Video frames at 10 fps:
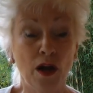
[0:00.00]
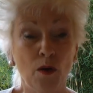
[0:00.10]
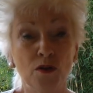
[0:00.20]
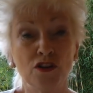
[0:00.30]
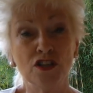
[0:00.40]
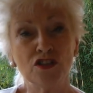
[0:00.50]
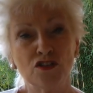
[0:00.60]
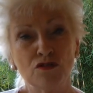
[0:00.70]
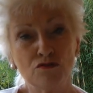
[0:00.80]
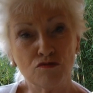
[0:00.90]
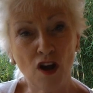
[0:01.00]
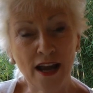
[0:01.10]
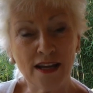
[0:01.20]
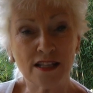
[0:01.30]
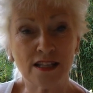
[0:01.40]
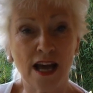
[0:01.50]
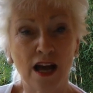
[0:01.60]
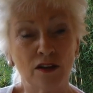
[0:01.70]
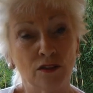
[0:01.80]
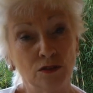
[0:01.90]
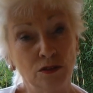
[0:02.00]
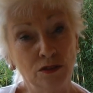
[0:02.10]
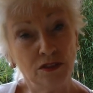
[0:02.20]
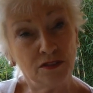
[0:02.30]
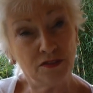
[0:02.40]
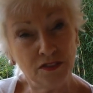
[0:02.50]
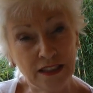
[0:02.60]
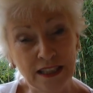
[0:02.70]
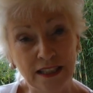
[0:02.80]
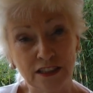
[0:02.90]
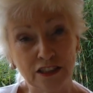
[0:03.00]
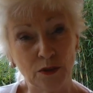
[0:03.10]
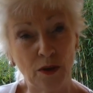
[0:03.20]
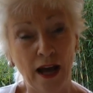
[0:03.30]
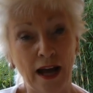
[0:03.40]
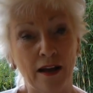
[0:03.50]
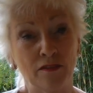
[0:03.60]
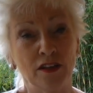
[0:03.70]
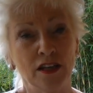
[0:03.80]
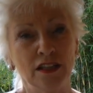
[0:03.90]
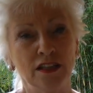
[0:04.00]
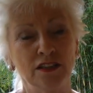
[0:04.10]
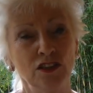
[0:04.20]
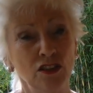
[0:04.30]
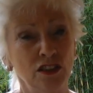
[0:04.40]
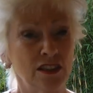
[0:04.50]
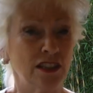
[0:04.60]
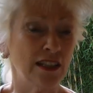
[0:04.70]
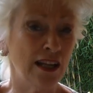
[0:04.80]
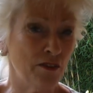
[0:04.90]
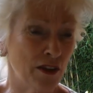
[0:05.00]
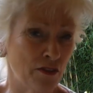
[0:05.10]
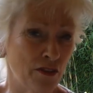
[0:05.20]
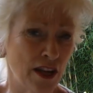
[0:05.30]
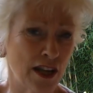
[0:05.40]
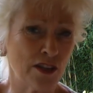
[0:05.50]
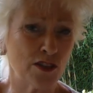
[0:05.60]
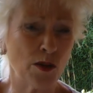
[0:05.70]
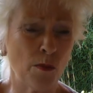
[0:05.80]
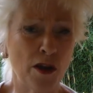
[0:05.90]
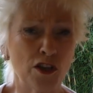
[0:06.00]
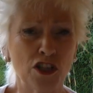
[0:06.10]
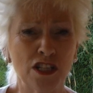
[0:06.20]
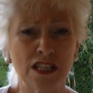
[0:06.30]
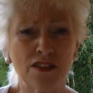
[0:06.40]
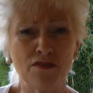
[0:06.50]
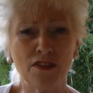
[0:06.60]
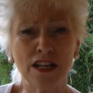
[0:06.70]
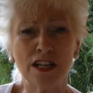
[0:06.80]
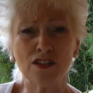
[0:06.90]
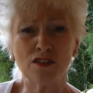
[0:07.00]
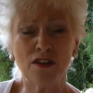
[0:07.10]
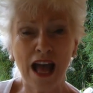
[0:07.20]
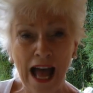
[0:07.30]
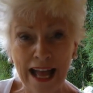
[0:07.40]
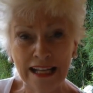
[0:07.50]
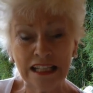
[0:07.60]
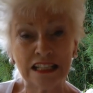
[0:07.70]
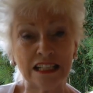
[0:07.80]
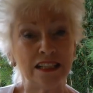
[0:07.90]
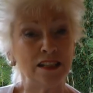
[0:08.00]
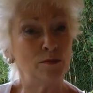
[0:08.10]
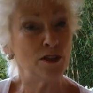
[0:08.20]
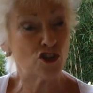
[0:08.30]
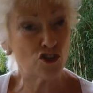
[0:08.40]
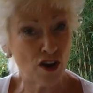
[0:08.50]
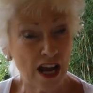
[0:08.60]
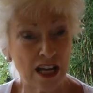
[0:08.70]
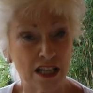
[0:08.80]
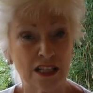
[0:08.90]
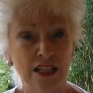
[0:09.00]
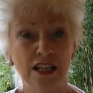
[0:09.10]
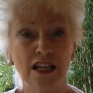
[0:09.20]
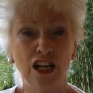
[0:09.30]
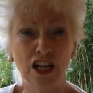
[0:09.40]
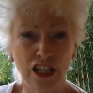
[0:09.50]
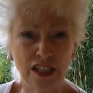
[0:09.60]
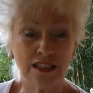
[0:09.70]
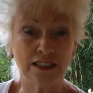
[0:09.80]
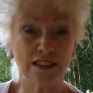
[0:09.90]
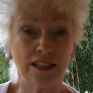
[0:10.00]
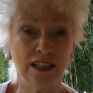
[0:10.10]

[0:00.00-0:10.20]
which is to write down all the feelings you have, not the loving feelings so much as the feelings of anger and betrayal, hurt